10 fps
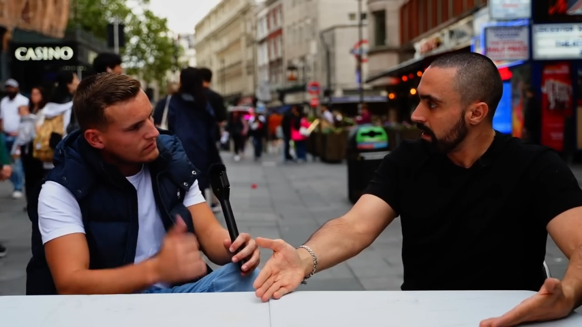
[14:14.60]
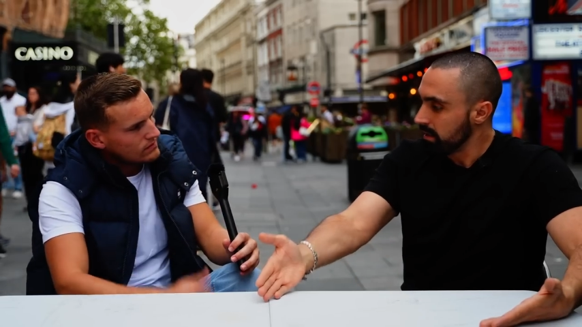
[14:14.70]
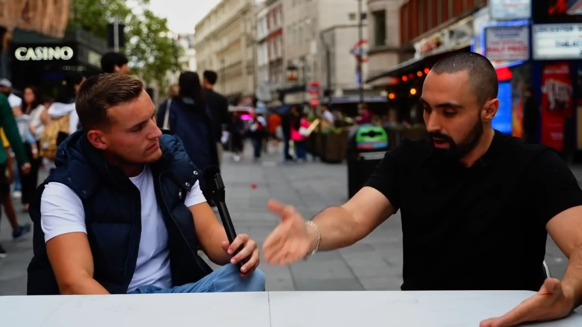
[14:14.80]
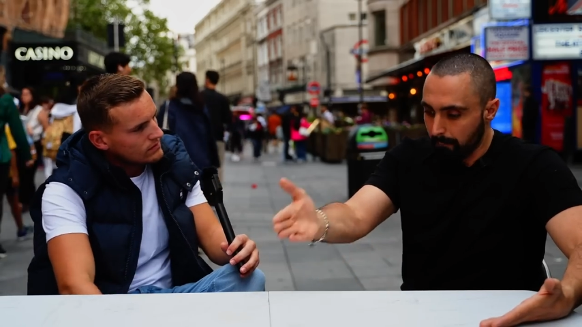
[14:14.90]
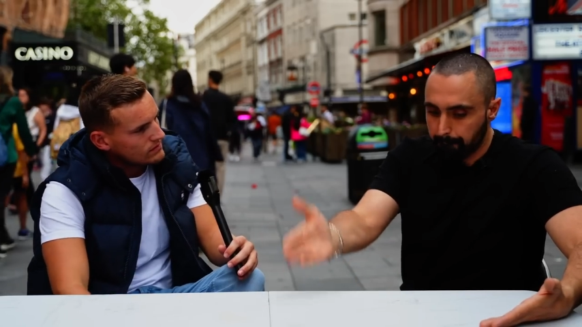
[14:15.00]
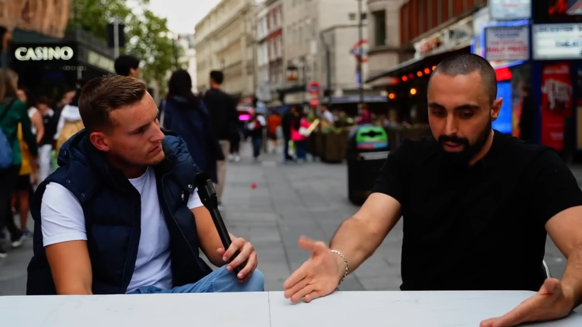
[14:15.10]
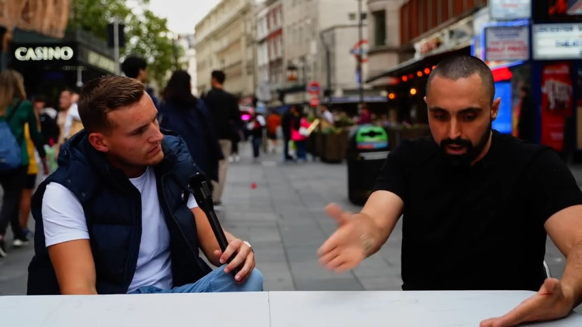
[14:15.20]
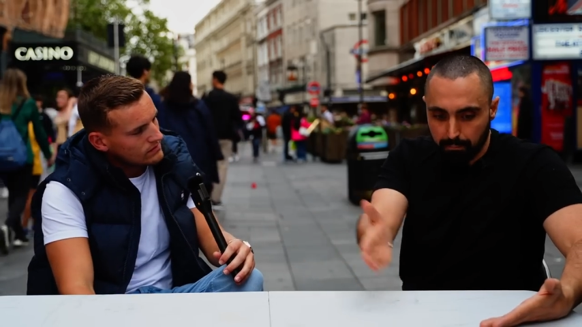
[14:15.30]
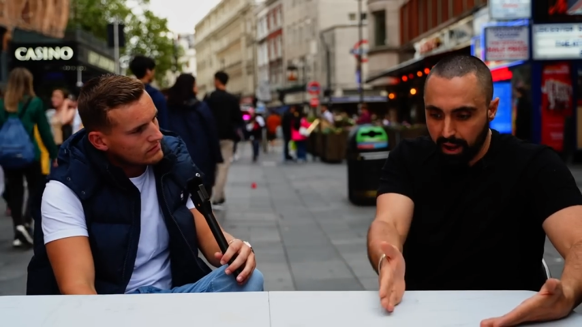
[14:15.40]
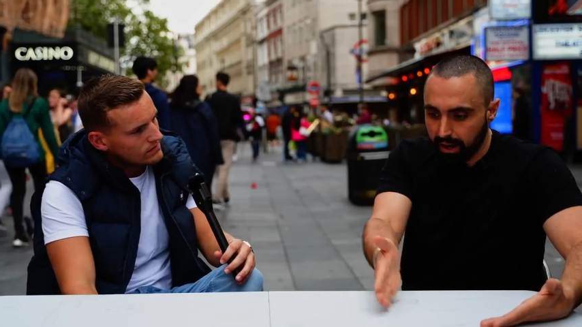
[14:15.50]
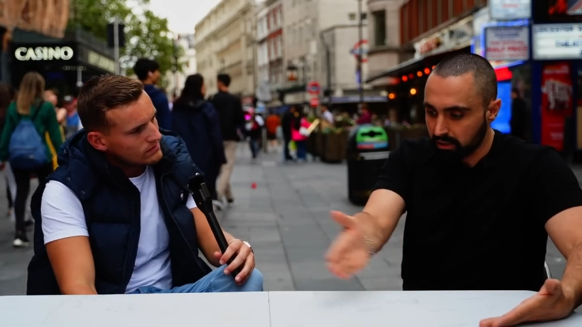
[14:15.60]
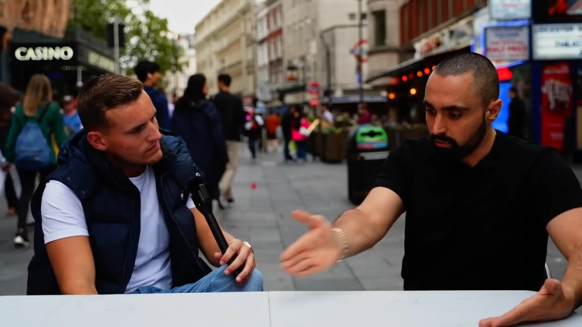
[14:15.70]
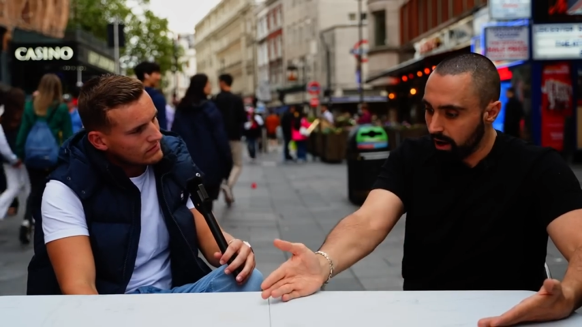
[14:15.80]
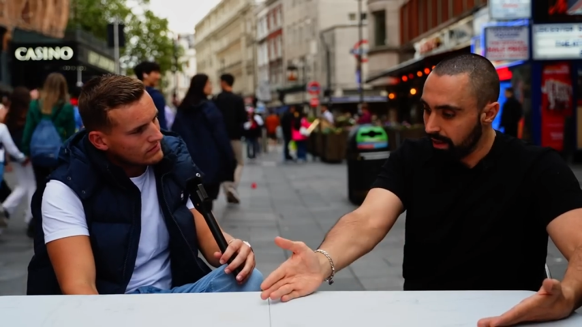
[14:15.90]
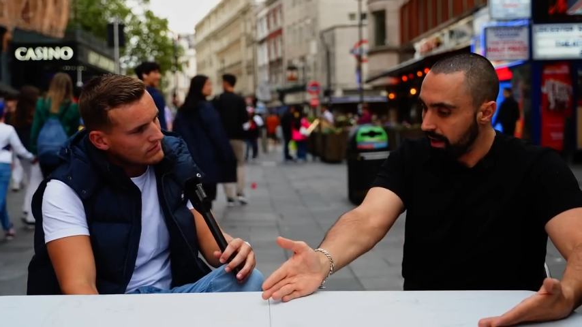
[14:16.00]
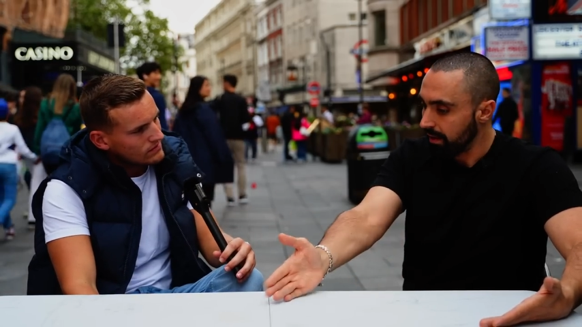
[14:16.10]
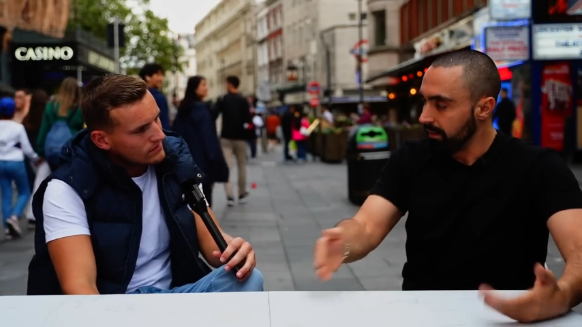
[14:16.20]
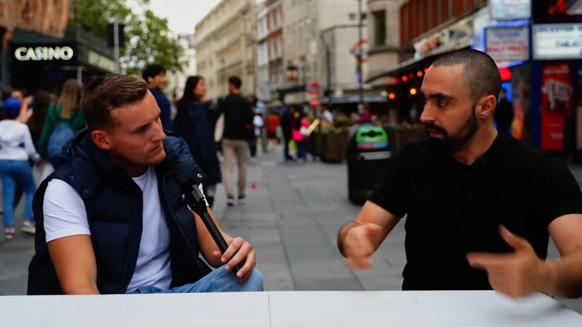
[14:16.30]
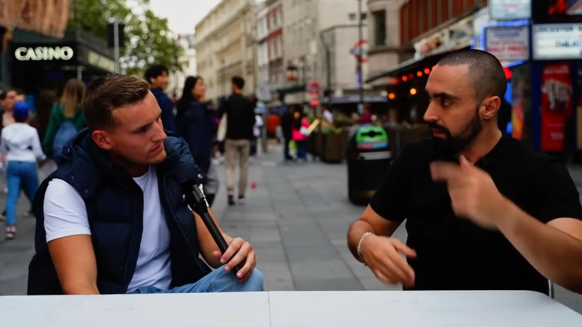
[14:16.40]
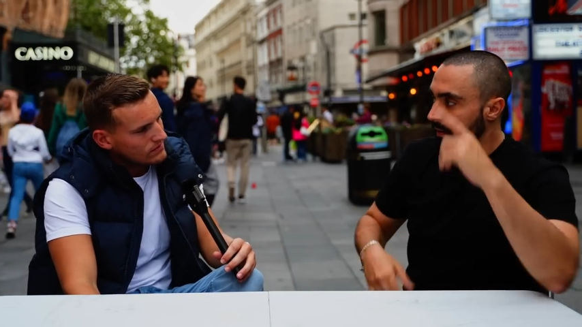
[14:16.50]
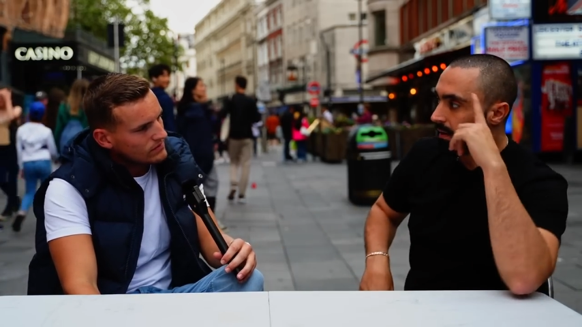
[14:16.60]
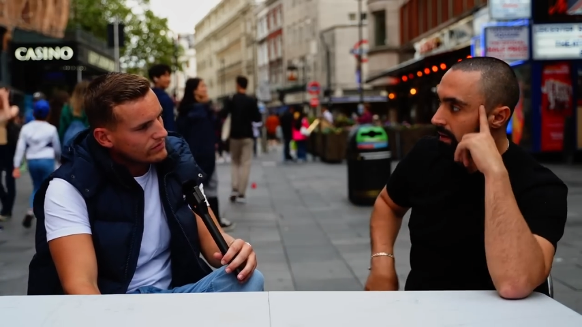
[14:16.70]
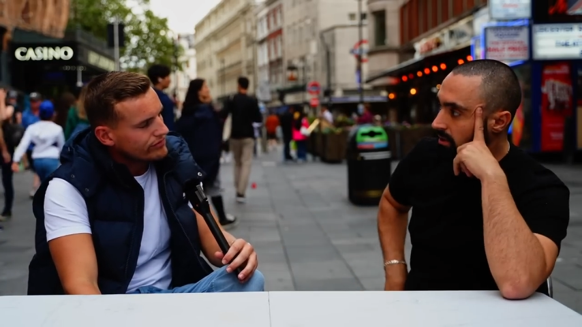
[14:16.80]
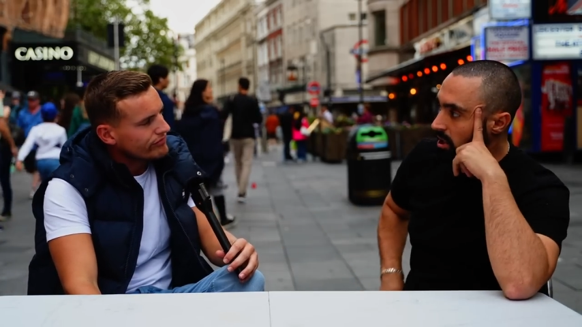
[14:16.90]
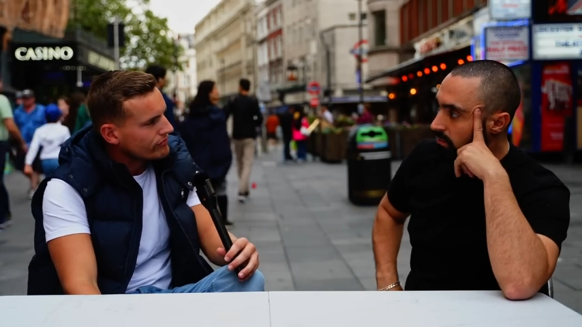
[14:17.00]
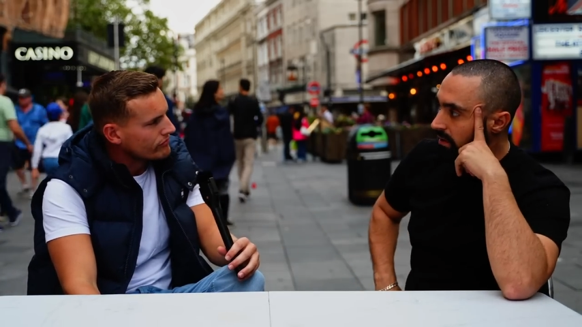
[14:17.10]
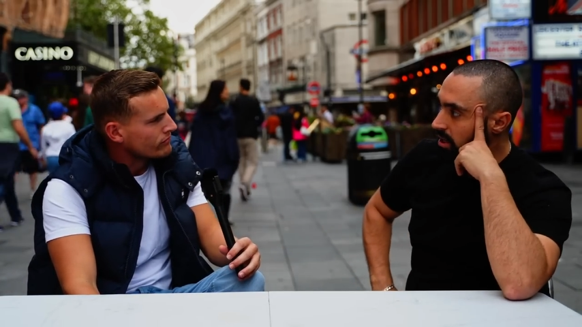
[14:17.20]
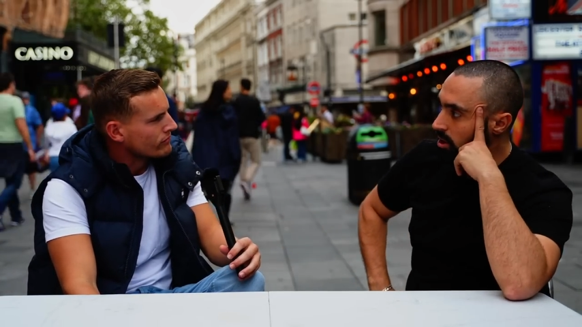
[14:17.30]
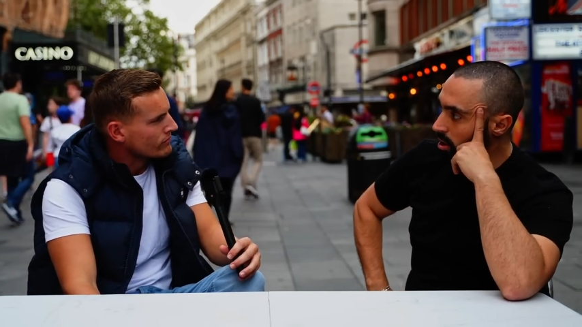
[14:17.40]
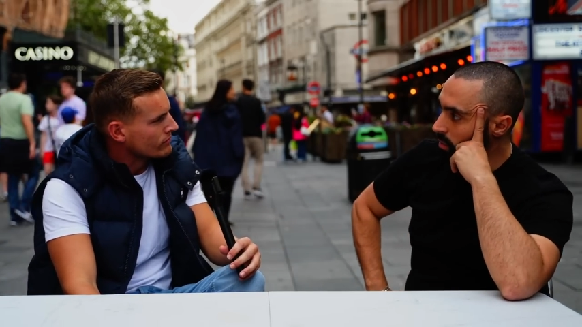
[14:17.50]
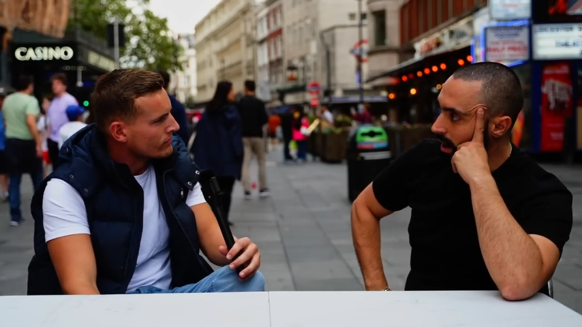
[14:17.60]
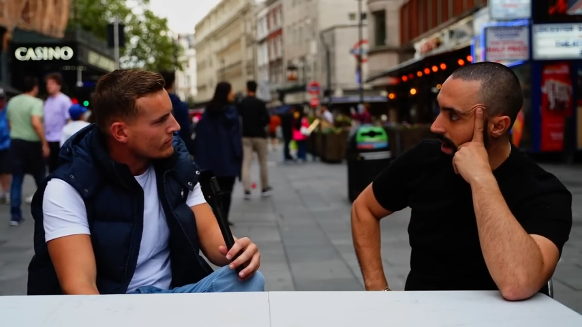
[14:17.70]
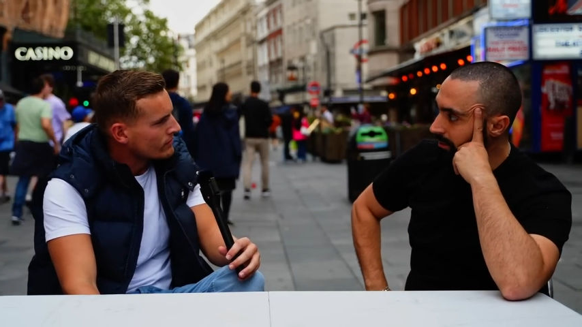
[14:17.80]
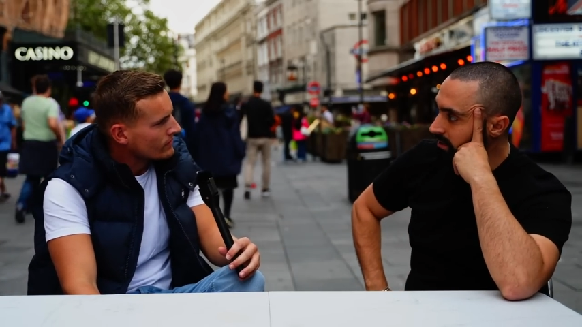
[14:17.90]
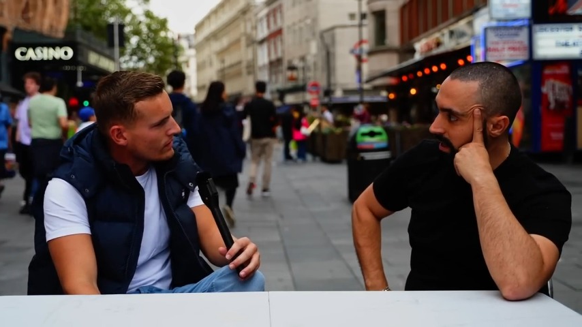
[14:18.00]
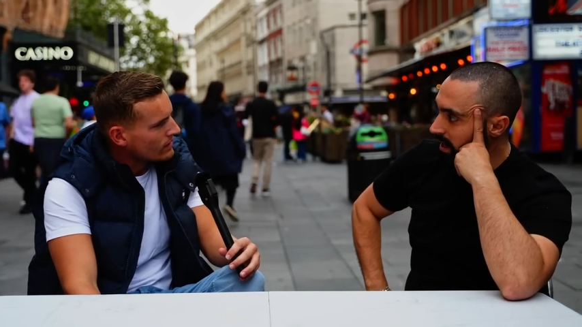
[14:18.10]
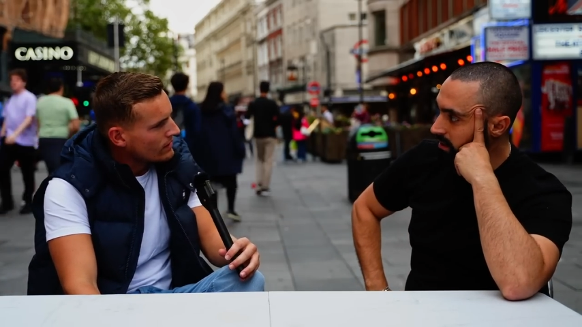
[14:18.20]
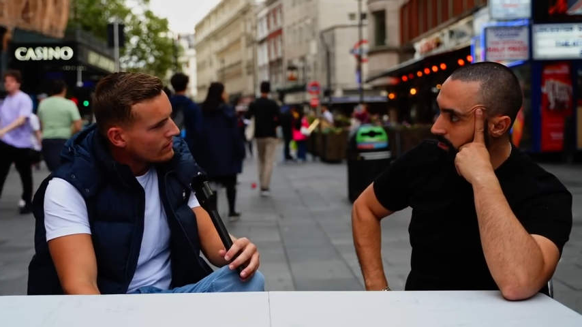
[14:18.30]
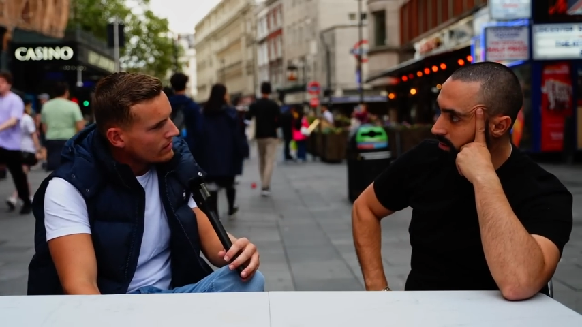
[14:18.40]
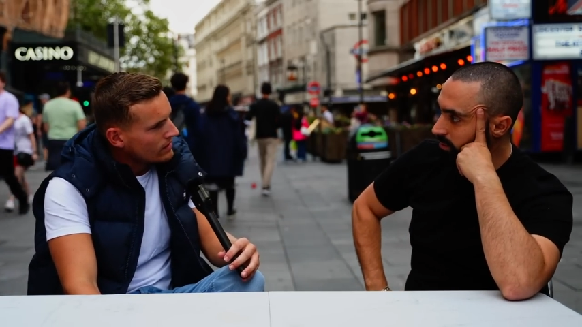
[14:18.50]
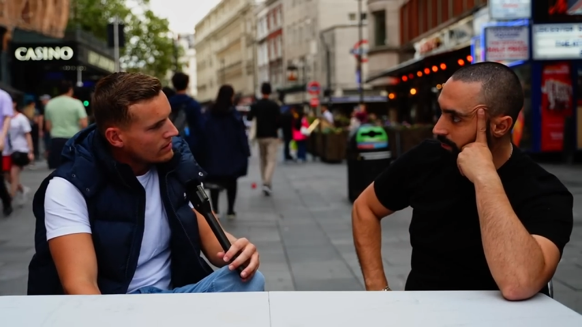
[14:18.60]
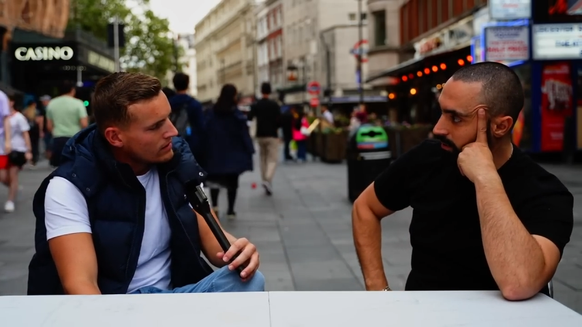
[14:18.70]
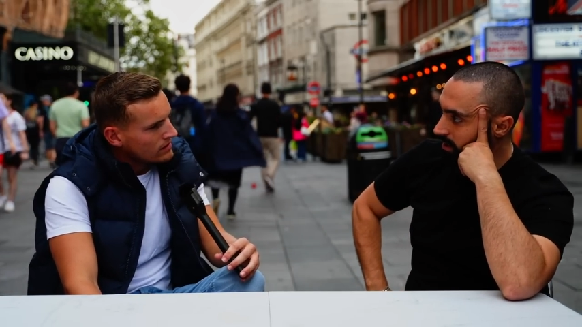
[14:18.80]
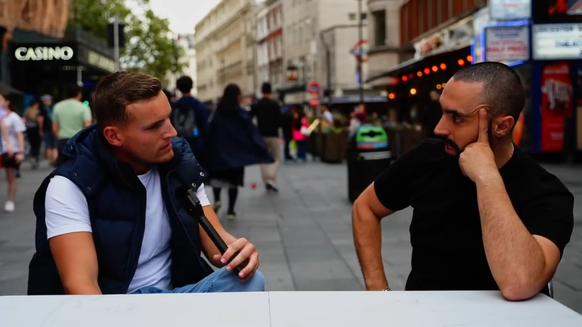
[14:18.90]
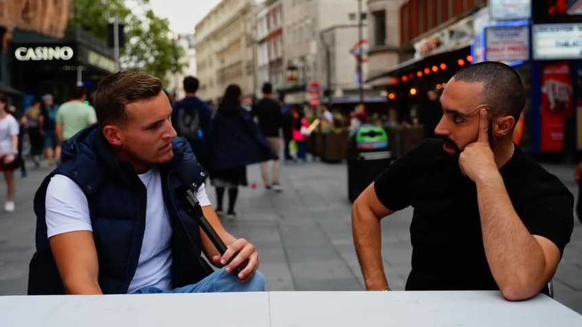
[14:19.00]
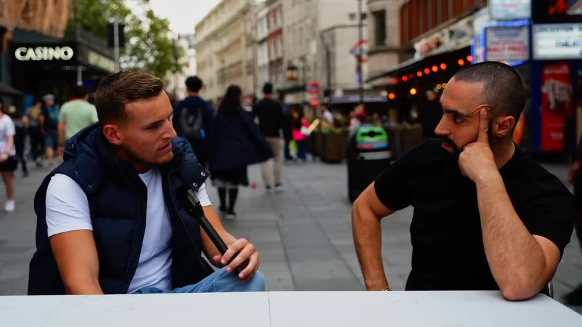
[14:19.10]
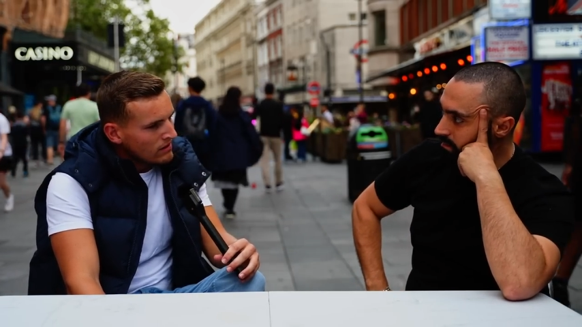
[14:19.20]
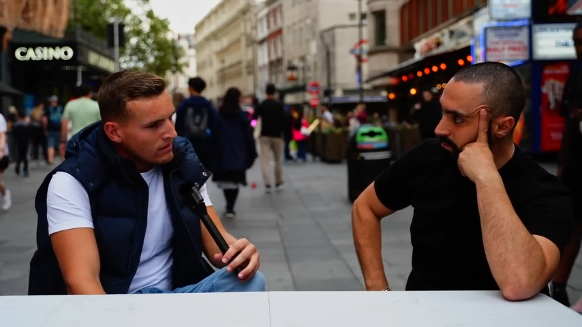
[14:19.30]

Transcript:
Speaker 1: So bang, bang, it's right there. Like, don't you want to know what happened to that animal in order for you to eat them?